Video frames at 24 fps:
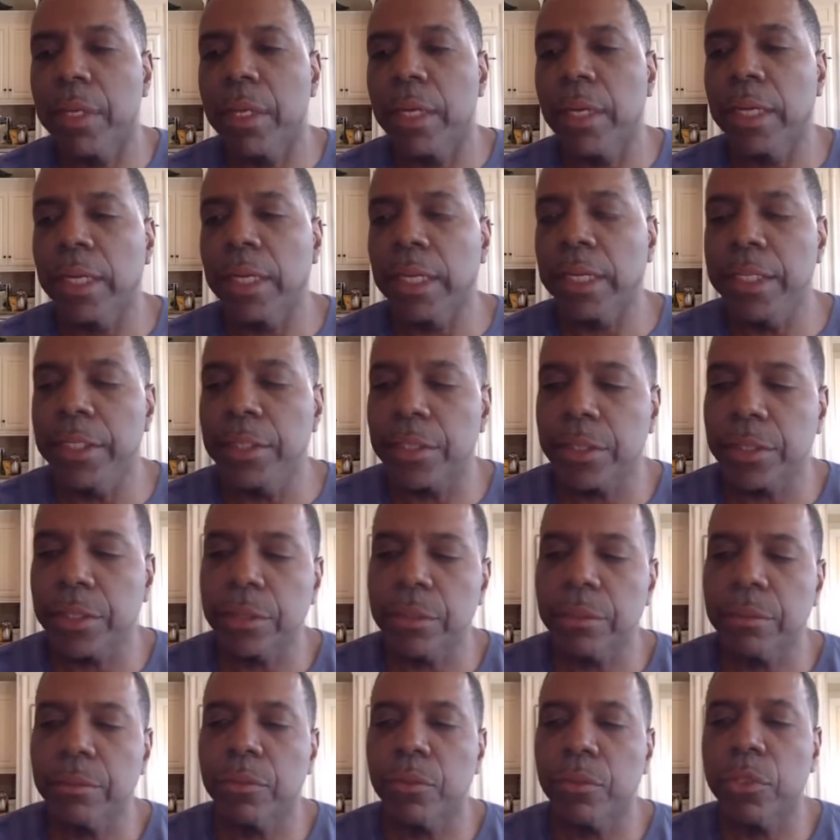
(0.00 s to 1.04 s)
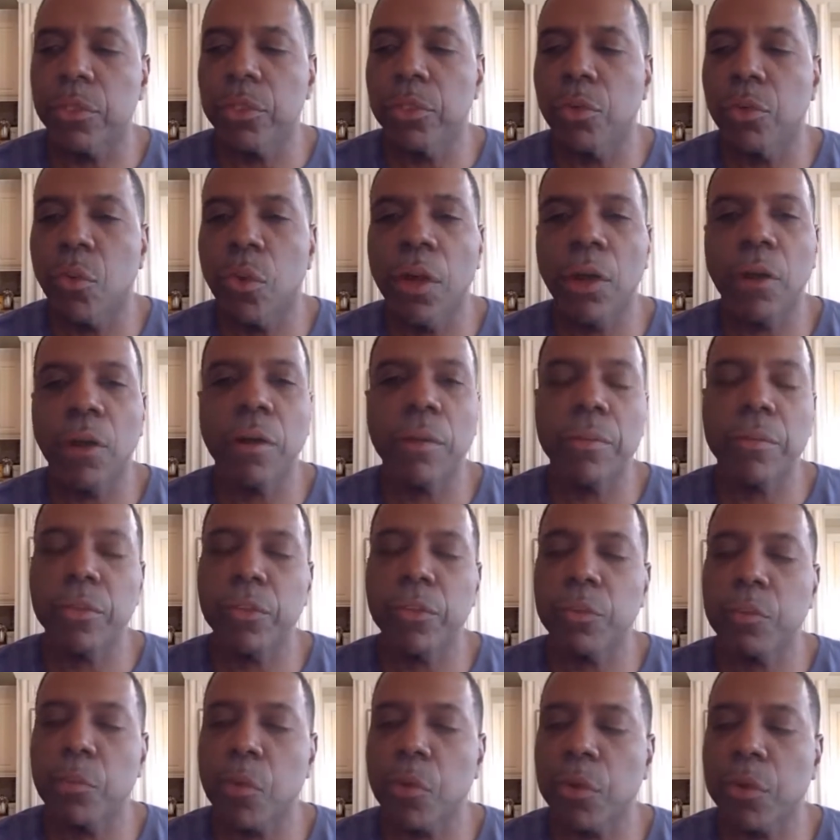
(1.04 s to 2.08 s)
Elise, you're welcome
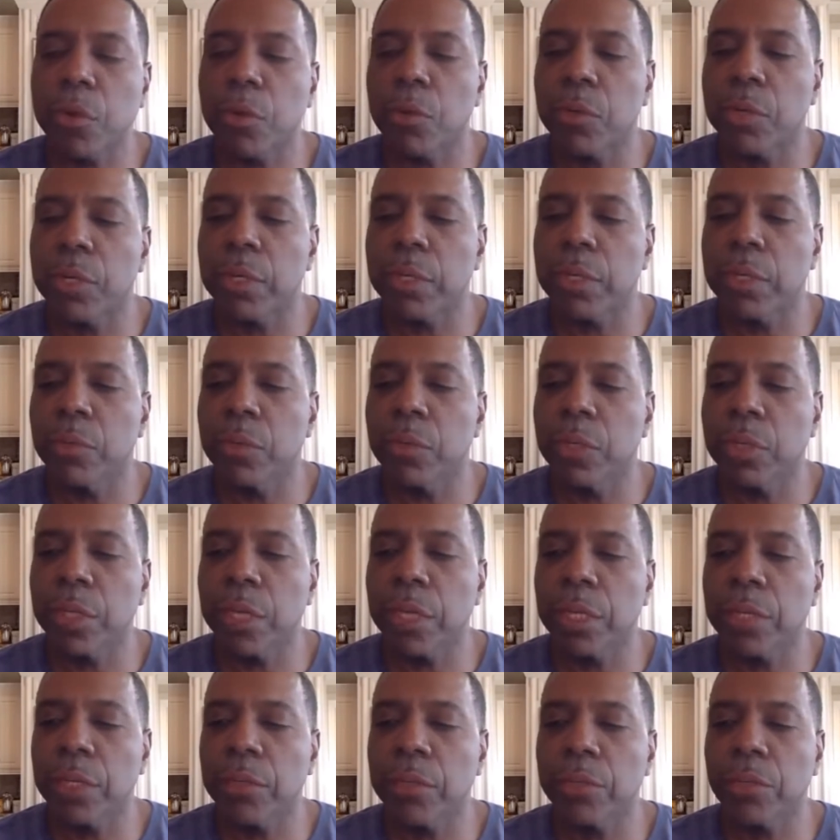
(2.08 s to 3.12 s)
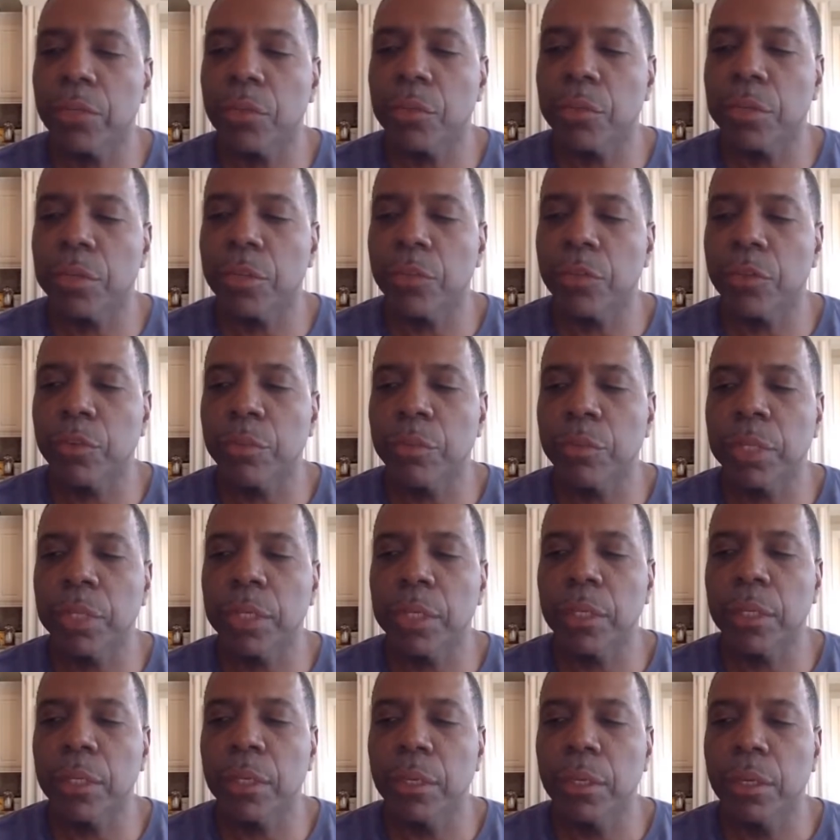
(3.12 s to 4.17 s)
this morning. We thank you so much for
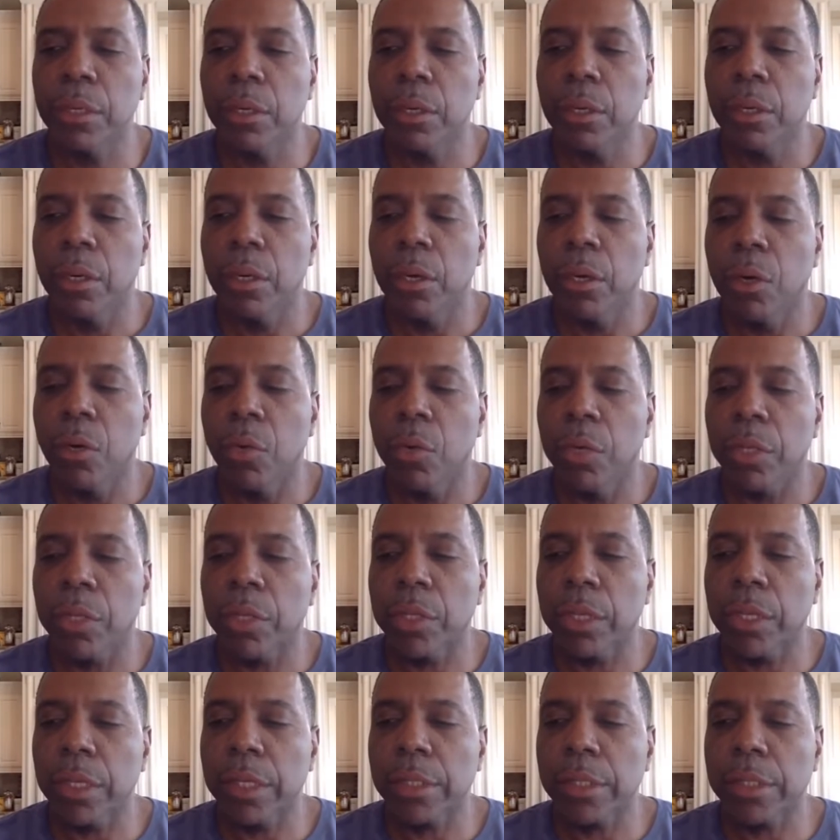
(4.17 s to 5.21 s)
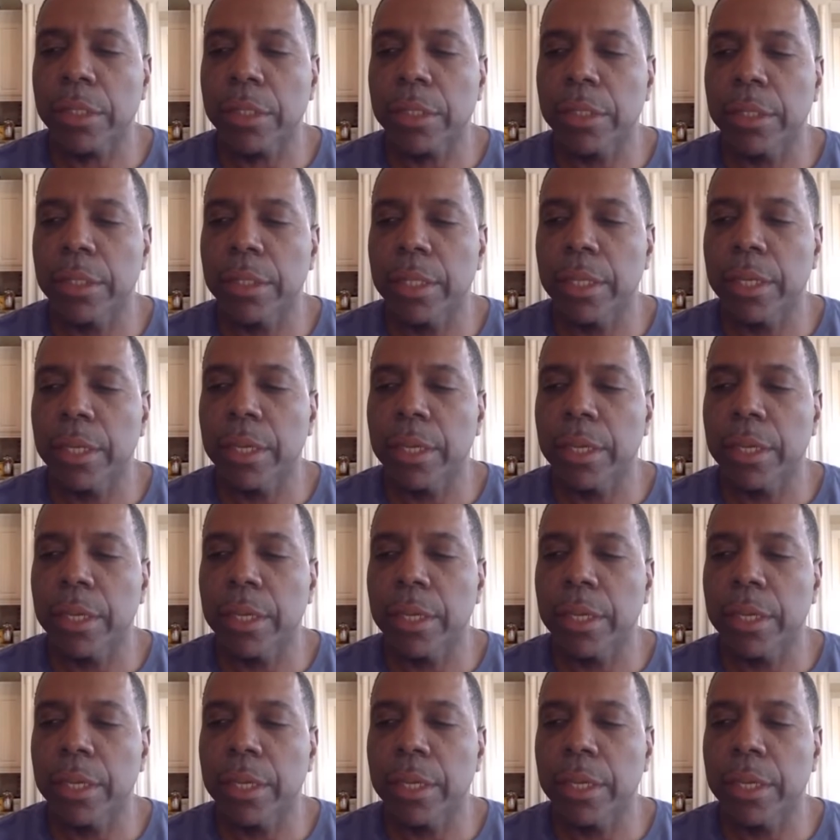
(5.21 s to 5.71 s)
being with us. And